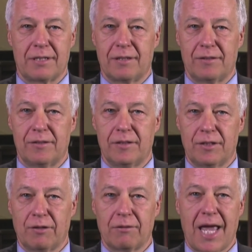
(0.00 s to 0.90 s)

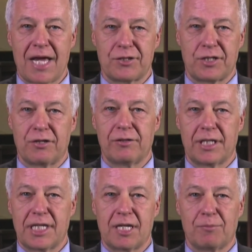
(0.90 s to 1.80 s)
last year
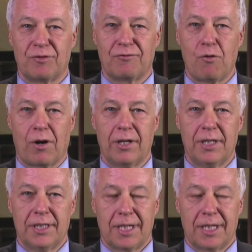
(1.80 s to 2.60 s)
and the year before.